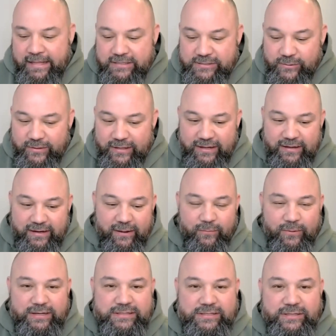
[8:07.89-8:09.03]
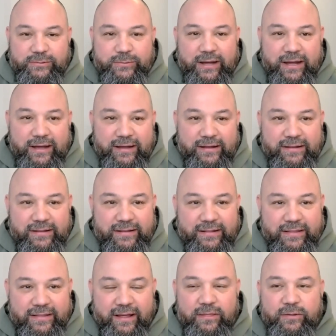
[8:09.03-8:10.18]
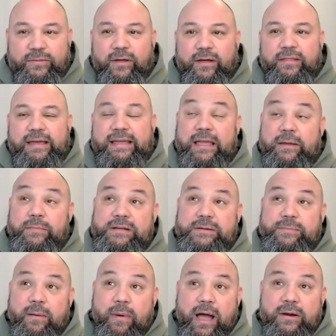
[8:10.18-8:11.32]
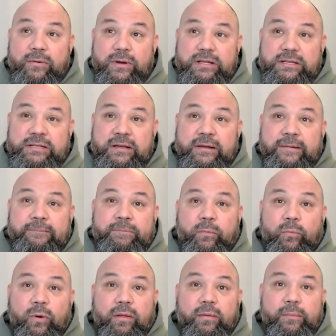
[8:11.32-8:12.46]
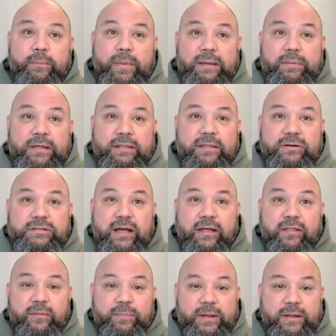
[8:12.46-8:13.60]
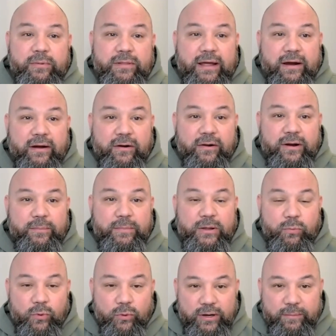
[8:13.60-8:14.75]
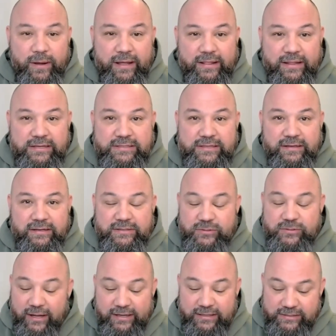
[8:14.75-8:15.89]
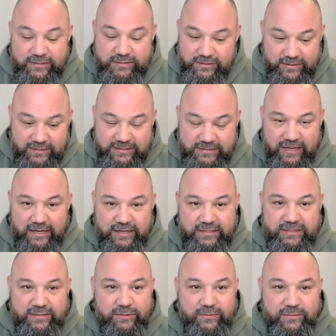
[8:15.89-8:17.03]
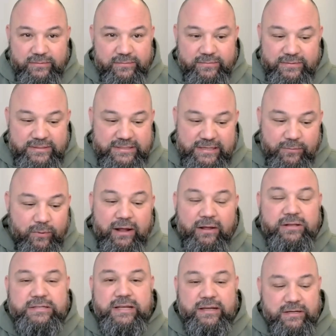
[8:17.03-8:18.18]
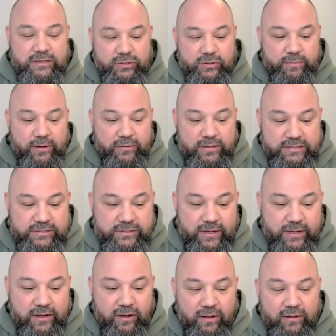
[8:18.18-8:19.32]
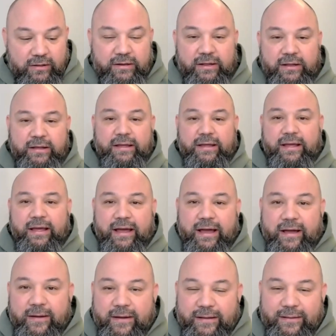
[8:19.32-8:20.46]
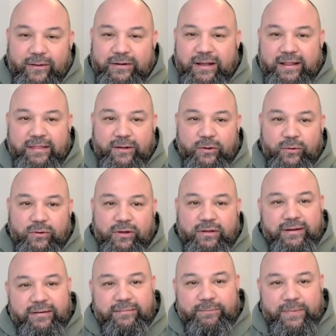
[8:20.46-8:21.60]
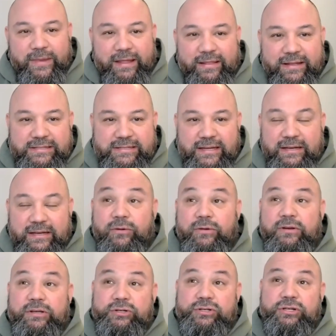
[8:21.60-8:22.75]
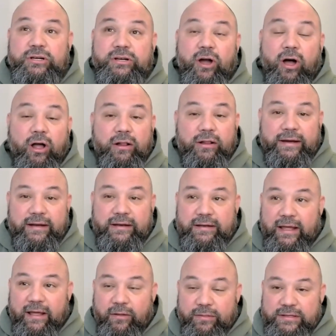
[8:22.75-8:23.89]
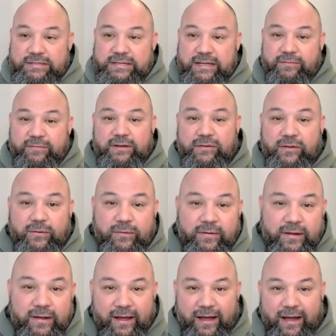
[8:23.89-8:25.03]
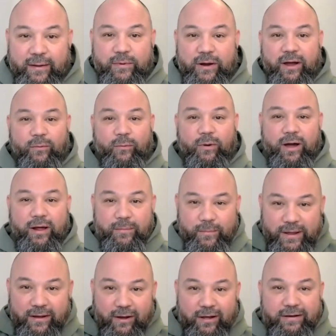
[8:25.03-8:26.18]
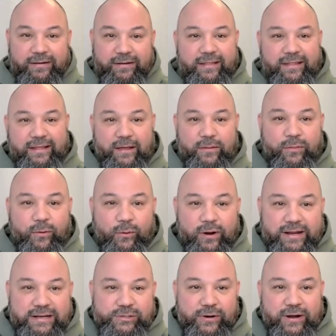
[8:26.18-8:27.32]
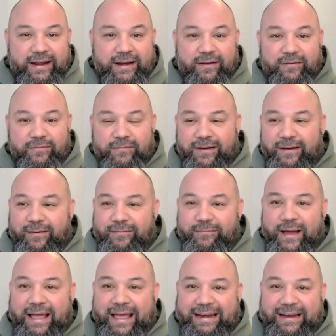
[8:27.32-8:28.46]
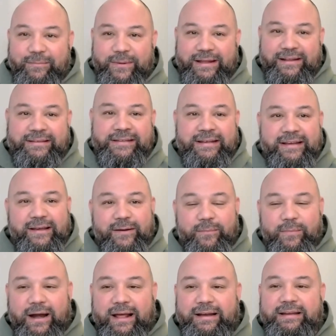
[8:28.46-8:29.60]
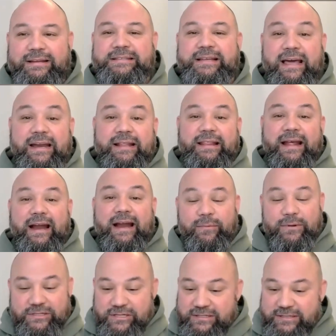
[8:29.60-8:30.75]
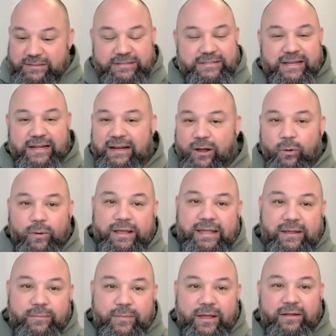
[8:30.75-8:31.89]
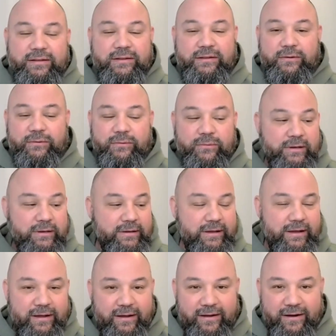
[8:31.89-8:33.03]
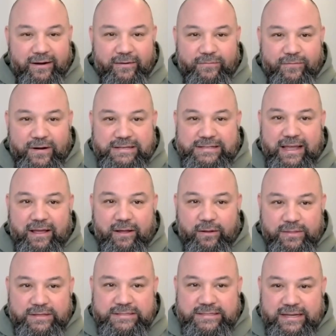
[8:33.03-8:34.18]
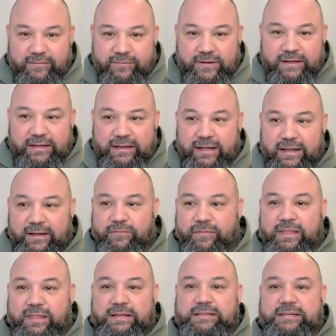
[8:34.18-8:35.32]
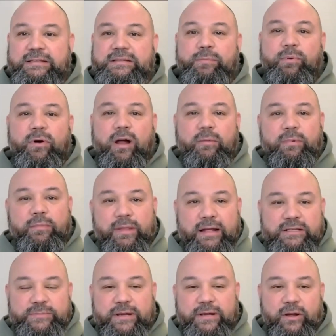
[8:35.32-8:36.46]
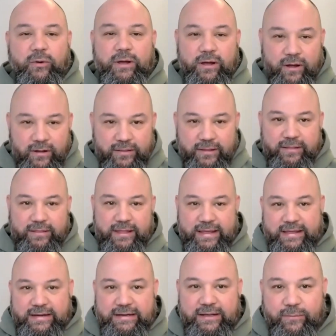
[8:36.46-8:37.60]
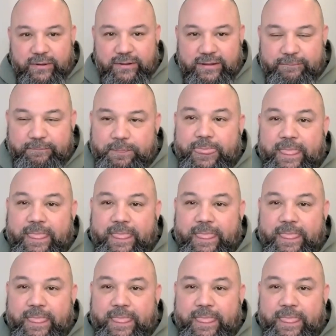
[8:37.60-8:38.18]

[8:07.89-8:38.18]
So then I went to uh, the other thought that came into my mind was, well, maybe there's other people that are going to be wounded by this, and so I decided to see what else I could do about this. So I called uh, I looked at the Google and, and they said you you should call it into health and safety. So I'm not one big on to the authority train of, of by any means, but I decided that I would just send a quick email to uh, our friends at health and safety. If this is a problem that's been going on, then they can deal with it.